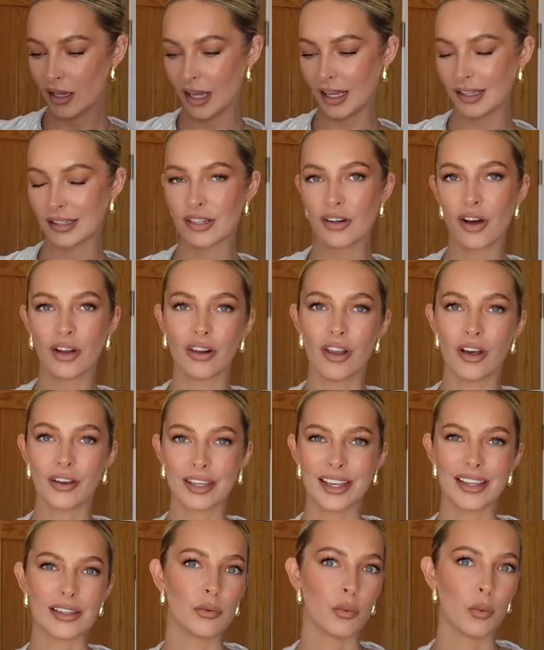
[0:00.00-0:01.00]
It's not
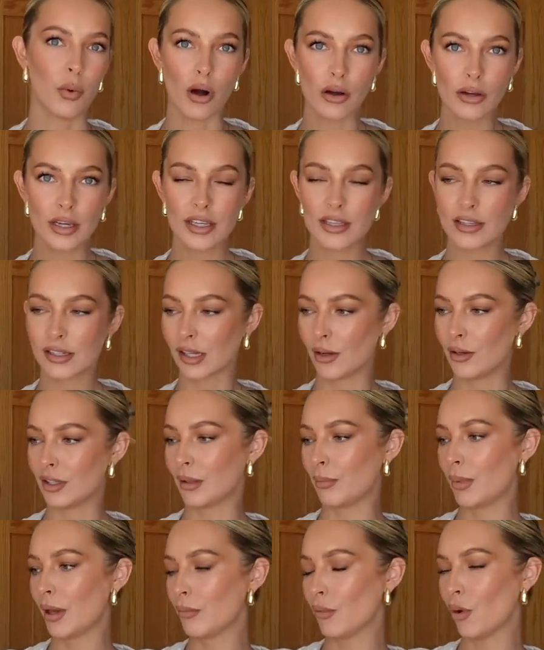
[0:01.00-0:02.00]
like it's white, so it's
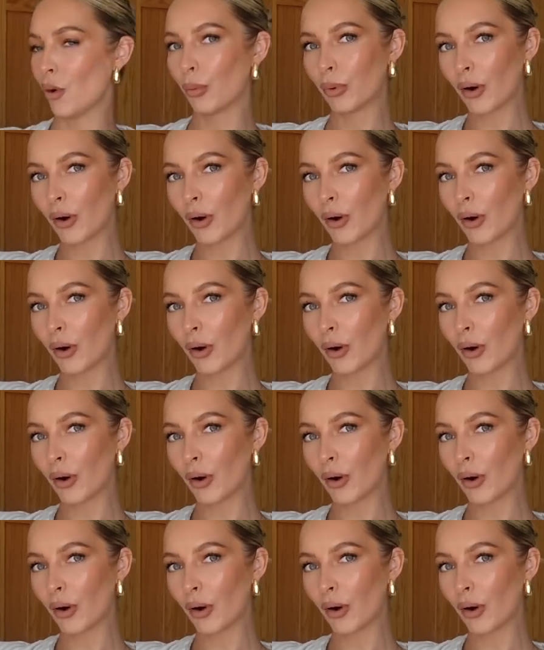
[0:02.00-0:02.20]
a bit more